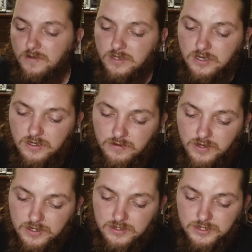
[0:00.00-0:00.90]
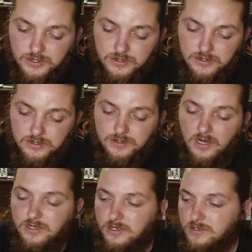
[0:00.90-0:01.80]
whether it's
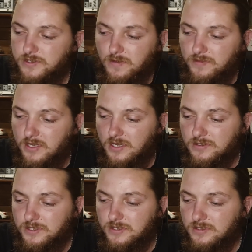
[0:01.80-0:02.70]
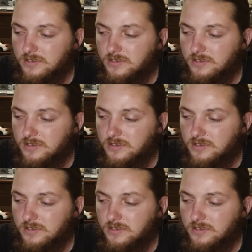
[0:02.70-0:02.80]
talking or something else.